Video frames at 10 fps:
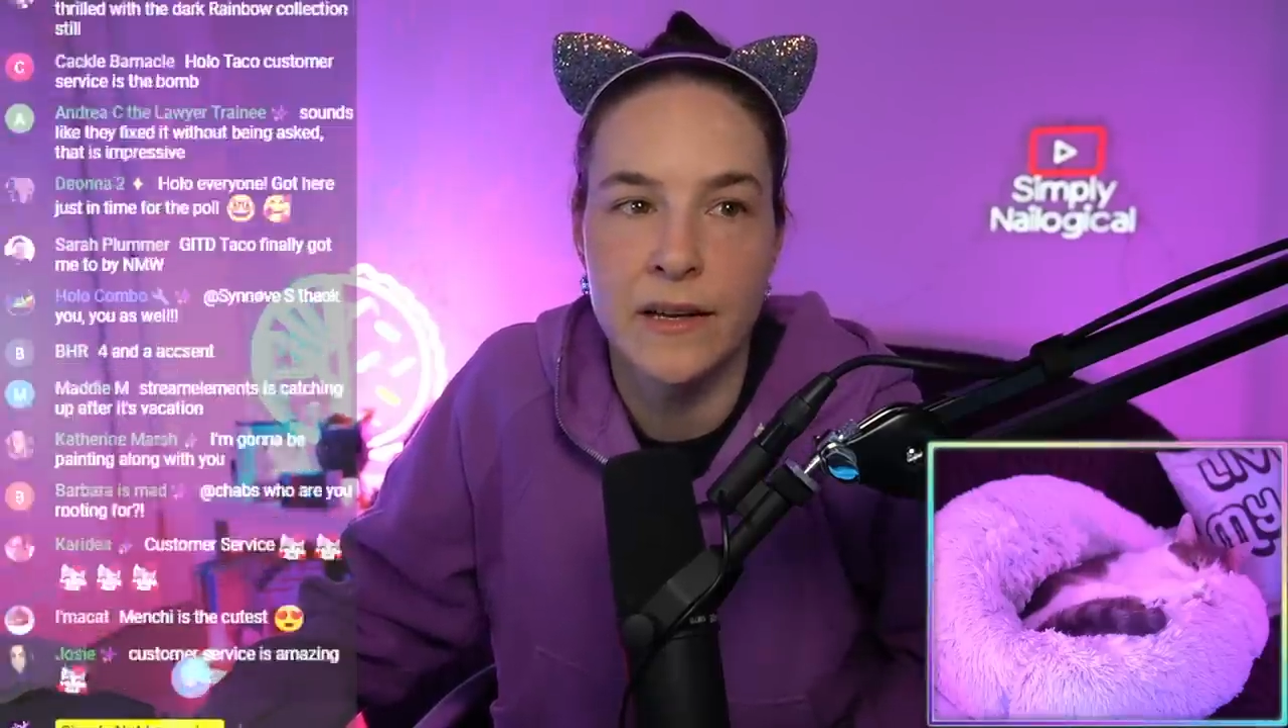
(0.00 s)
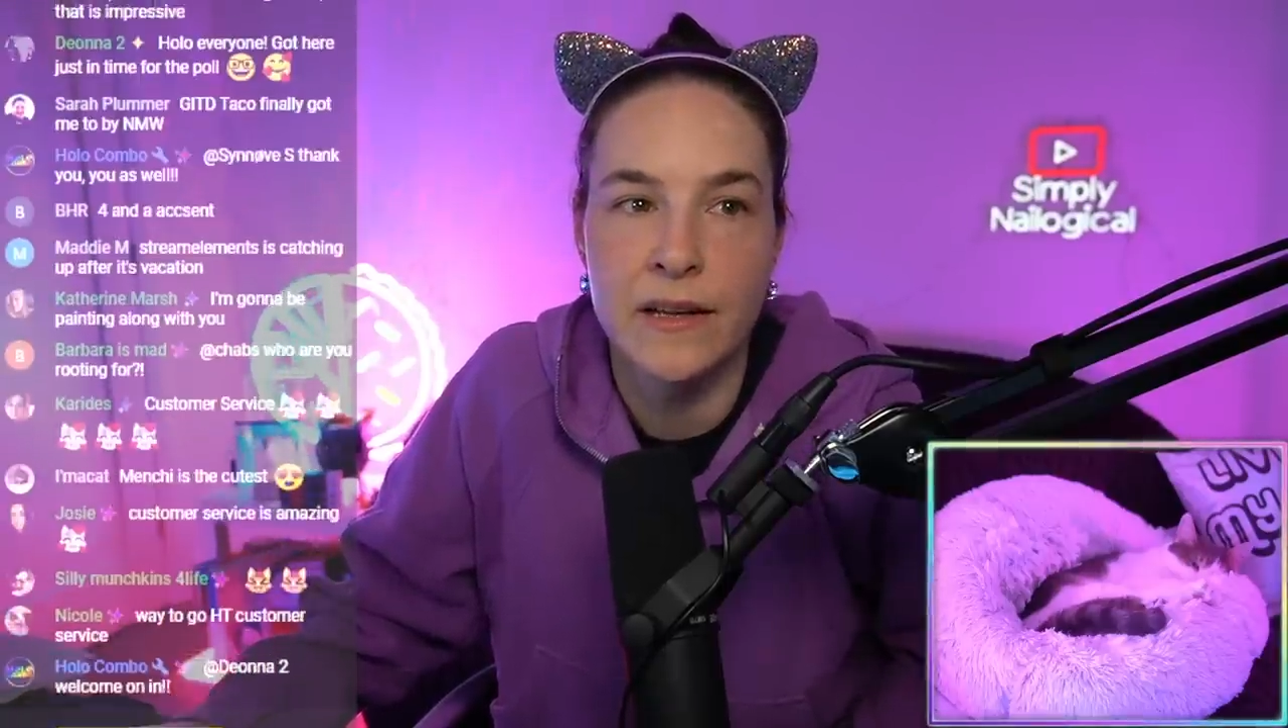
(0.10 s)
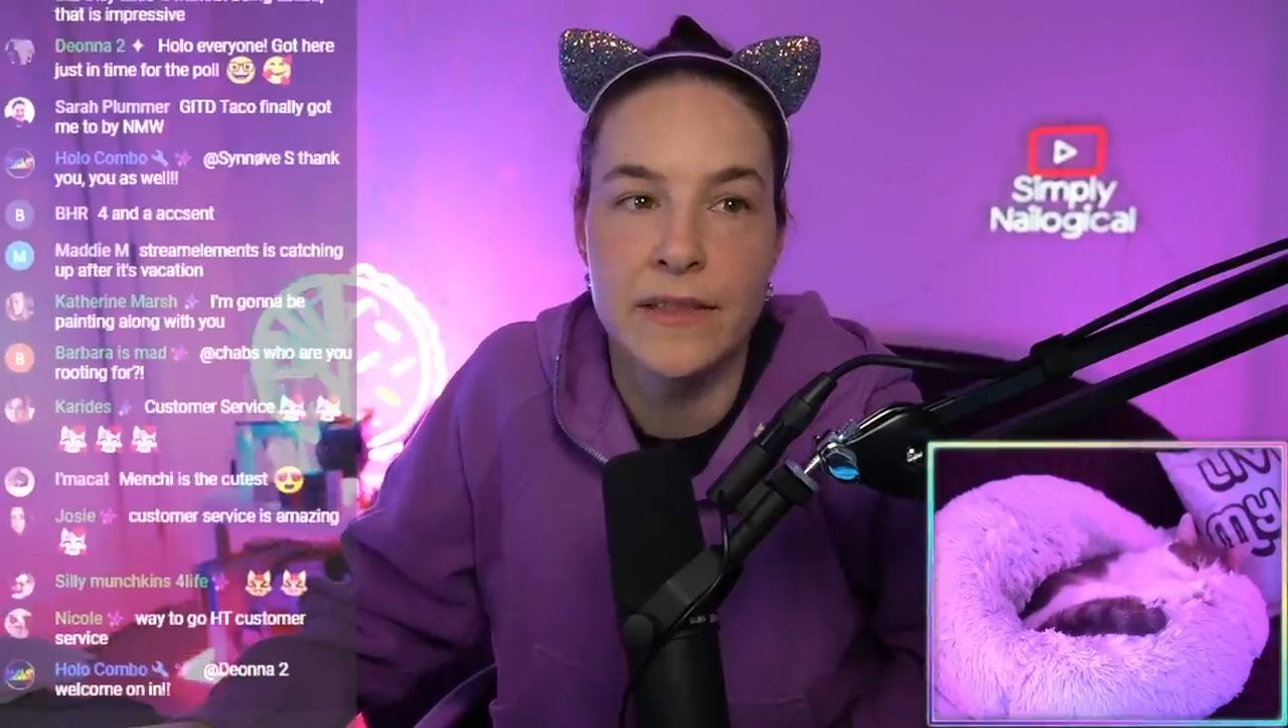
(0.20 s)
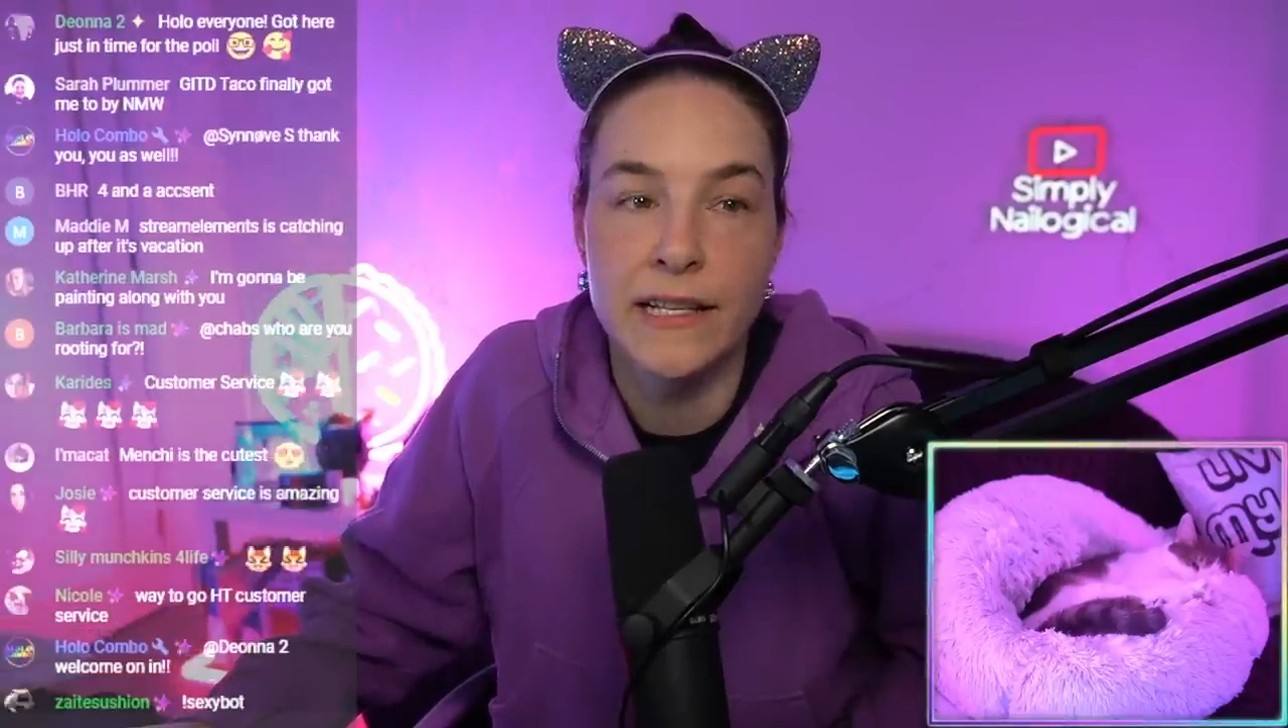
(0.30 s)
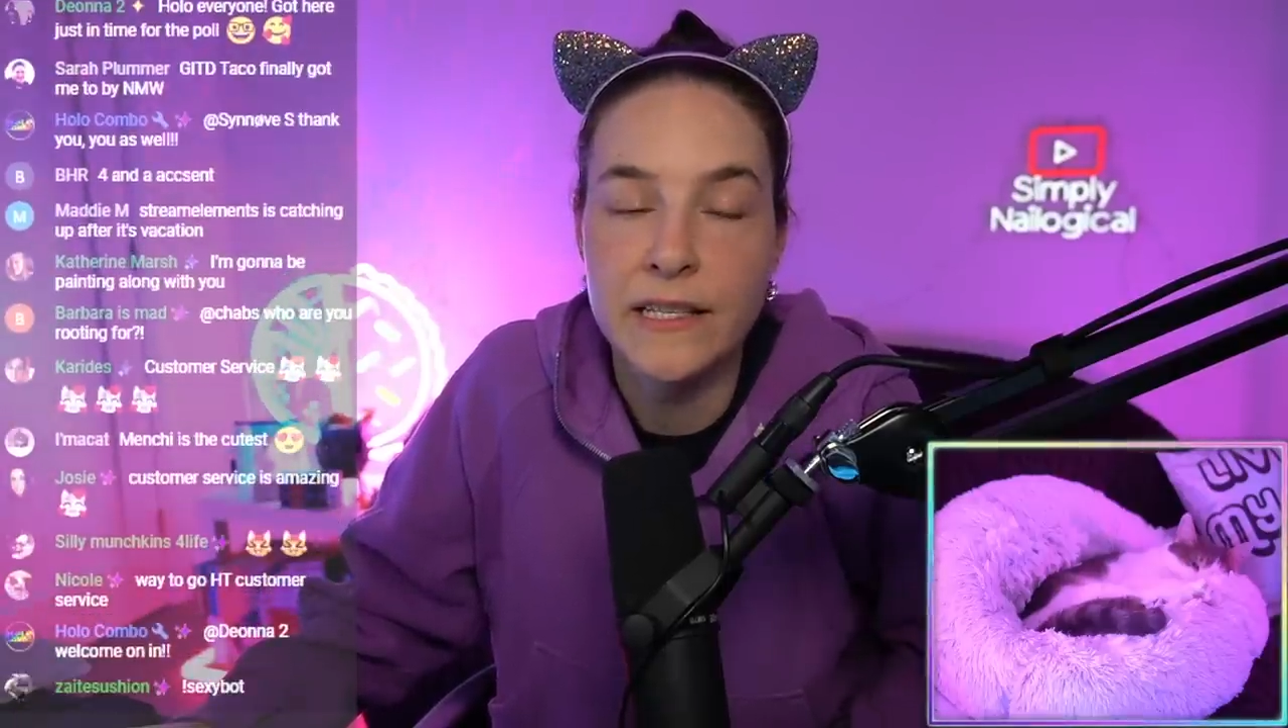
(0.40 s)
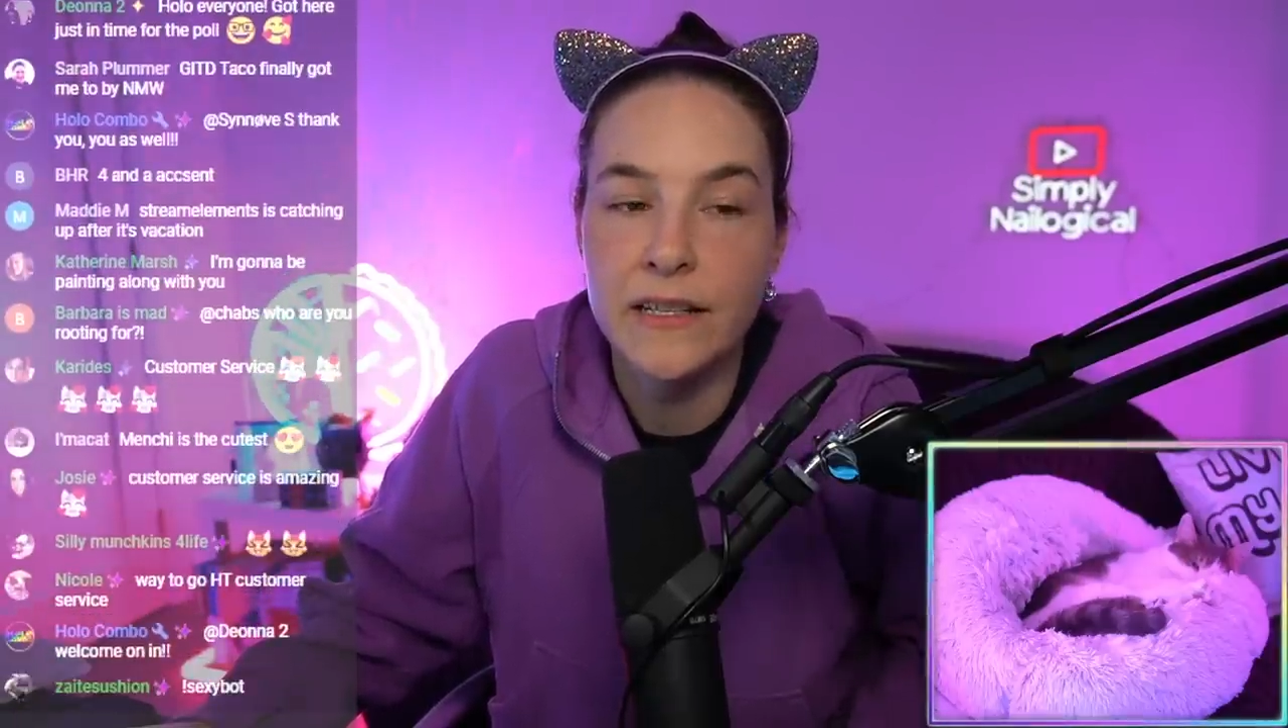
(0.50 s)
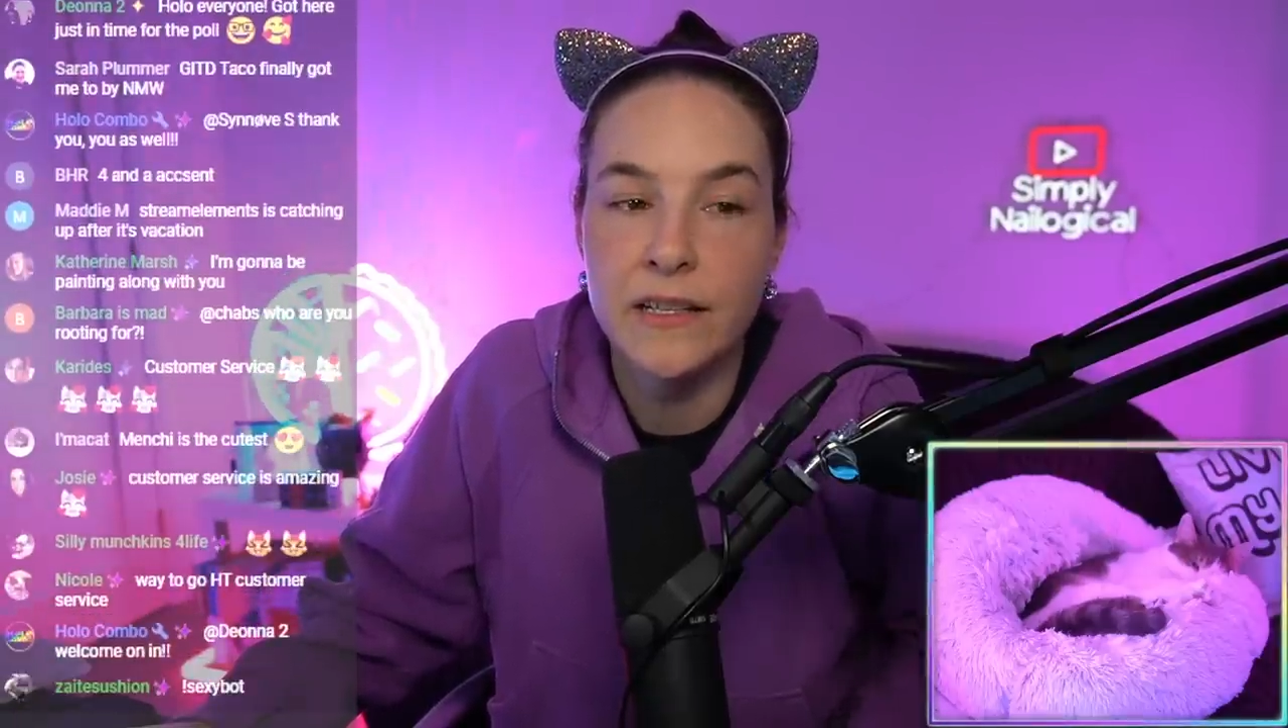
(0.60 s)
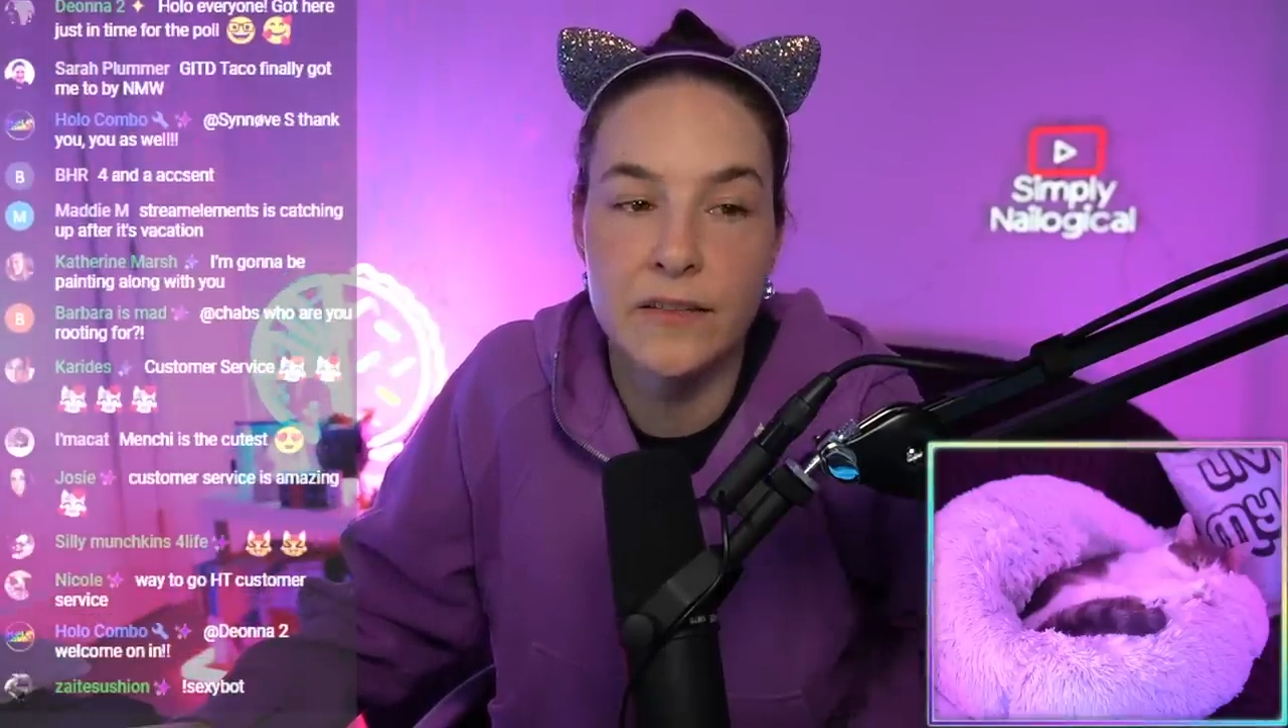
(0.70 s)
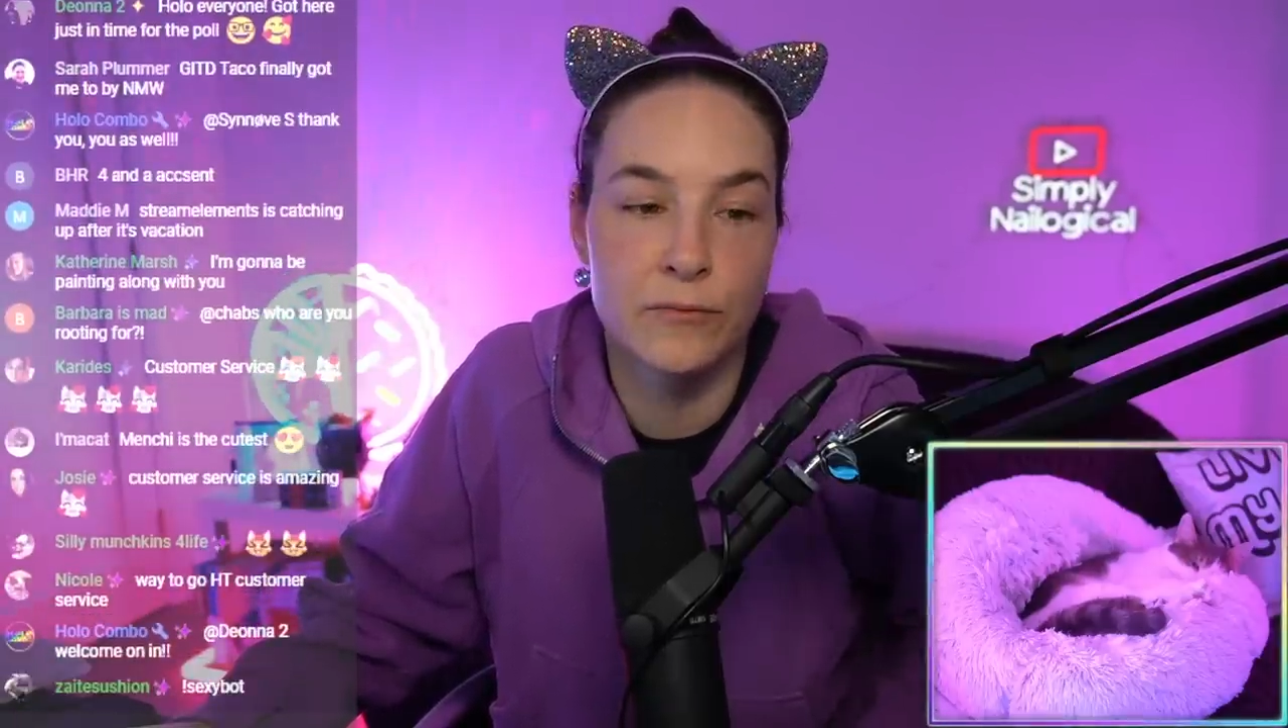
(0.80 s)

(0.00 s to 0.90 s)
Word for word: That's a